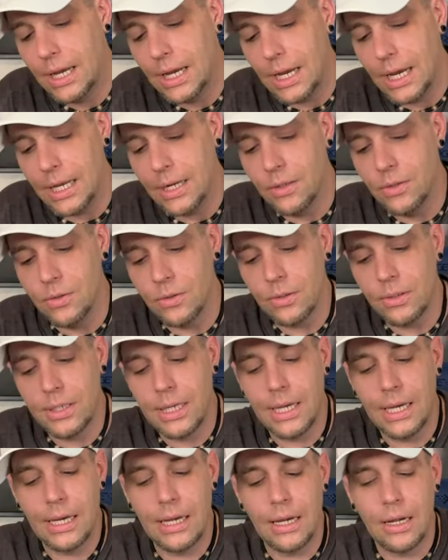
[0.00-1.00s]
I don't
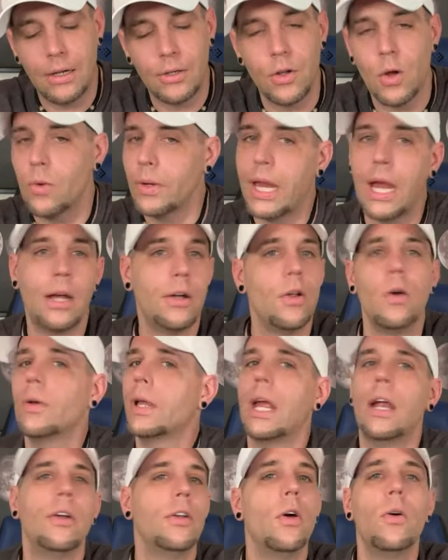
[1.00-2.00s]
care, don't care, don't
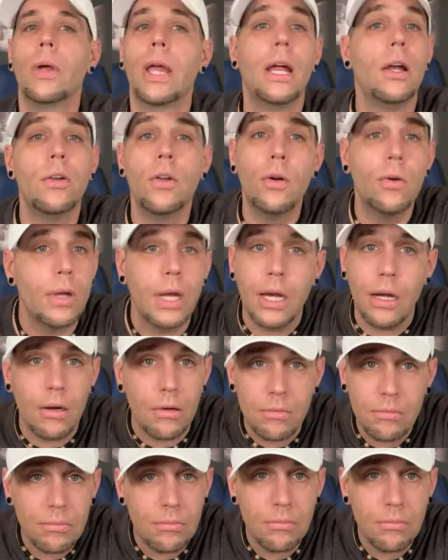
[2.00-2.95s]
care, don't care, don't care.